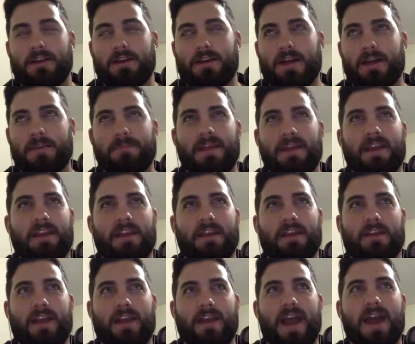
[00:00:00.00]

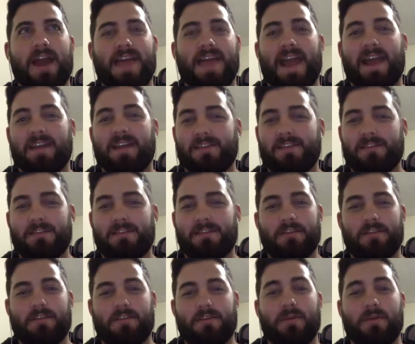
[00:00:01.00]
updating contacts
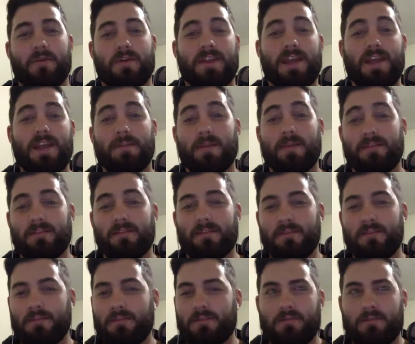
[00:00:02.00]
to a database,
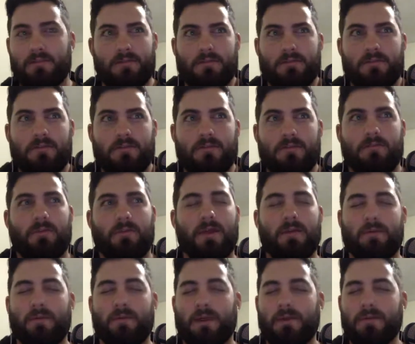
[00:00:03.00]
why
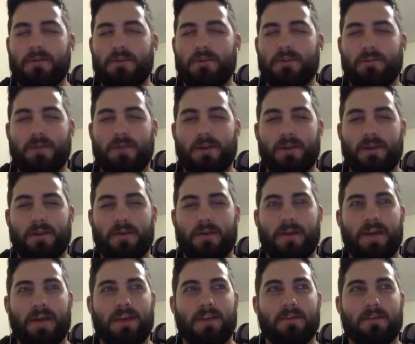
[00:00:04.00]
would you want to go
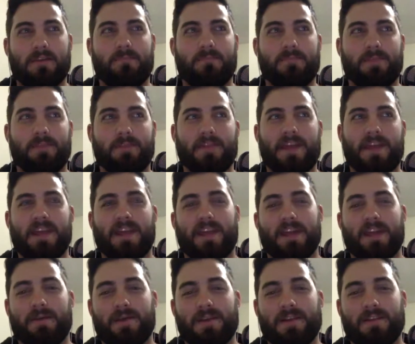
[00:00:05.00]
ahead and build that in
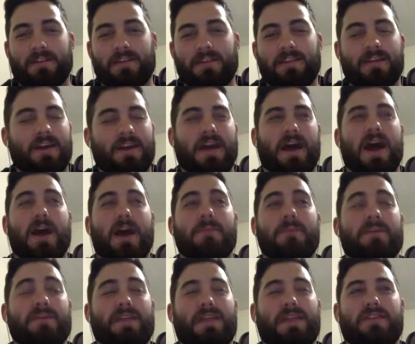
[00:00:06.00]
iOS,
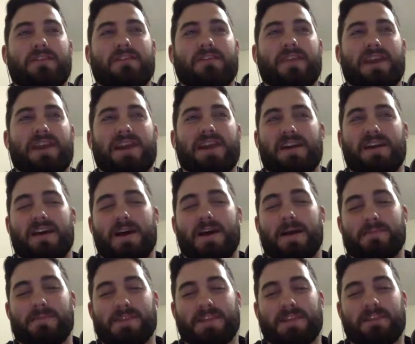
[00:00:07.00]
build that using
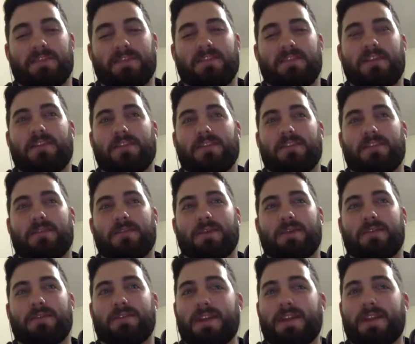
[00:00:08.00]
Objective-C or
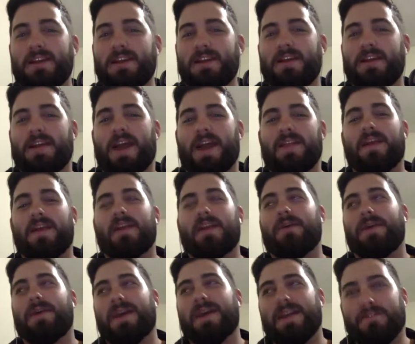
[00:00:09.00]
Swift, and then
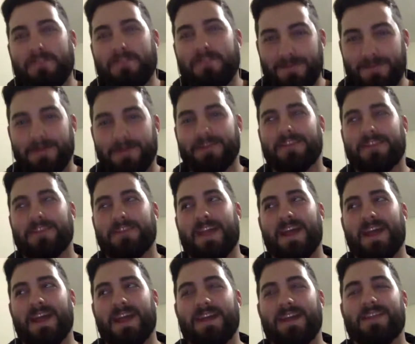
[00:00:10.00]
go ahead and rebuilding
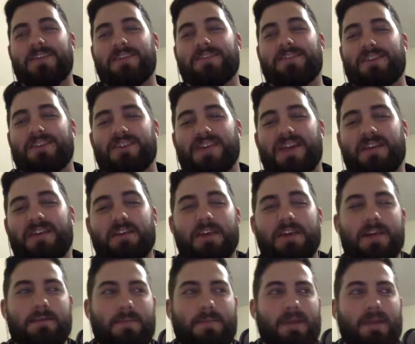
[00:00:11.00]
that using Java?
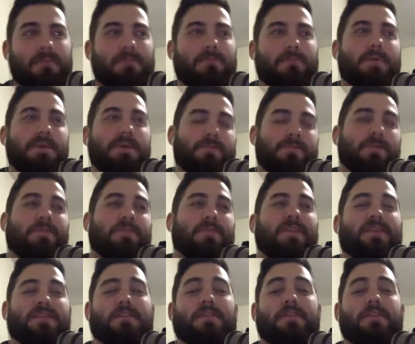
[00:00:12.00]
It makes much more
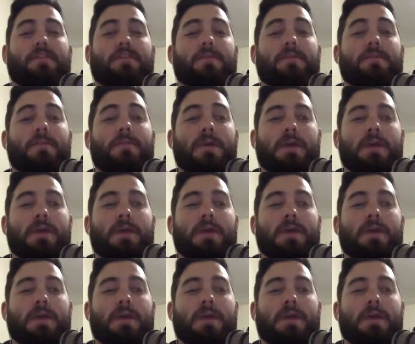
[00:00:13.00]
sense to